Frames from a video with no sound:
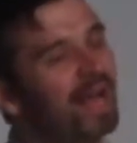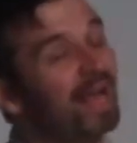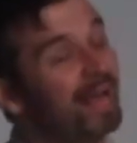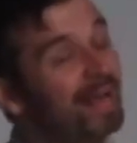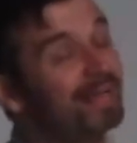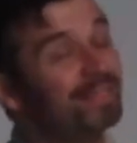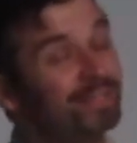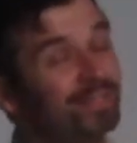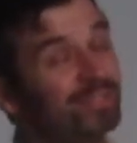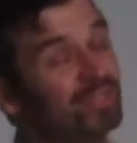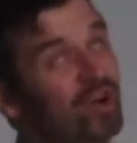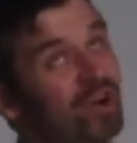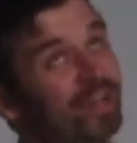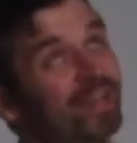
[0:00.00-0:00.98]
And it's a
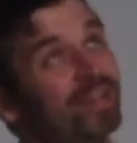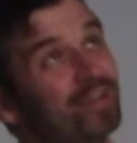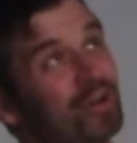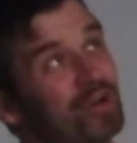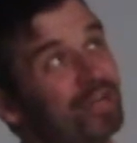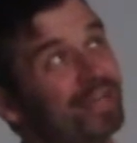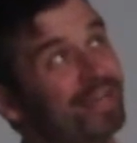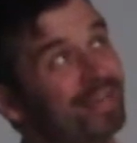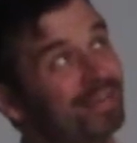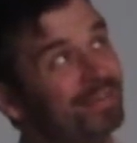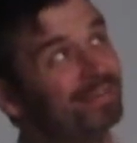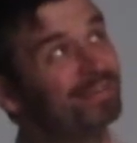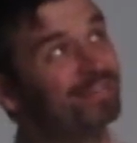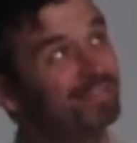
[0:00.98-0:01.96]
talking donkey.
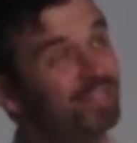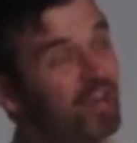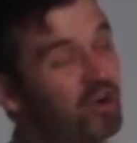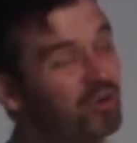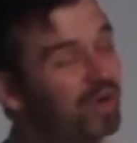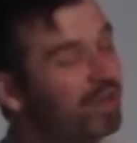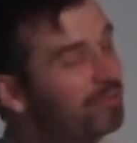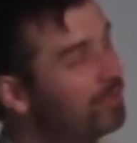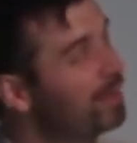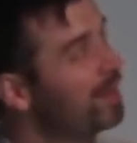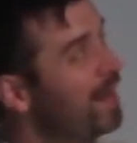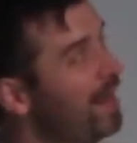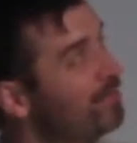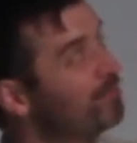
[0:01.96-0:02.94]
So if we're going
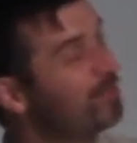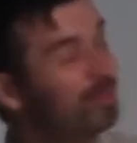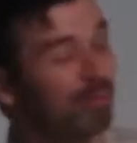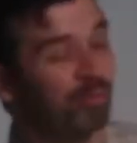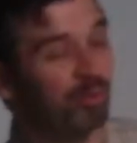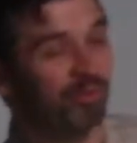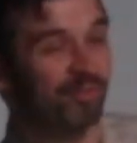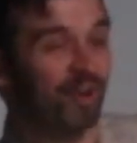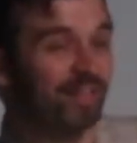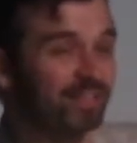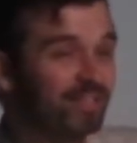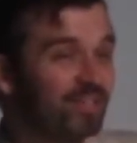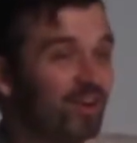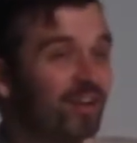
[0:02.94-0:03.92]
to anthropomorphize
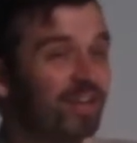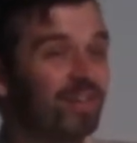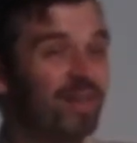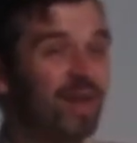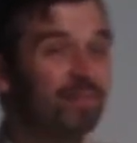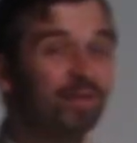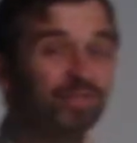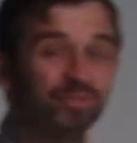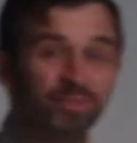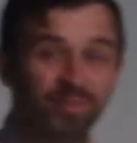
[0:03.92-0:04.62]
the donkey that much,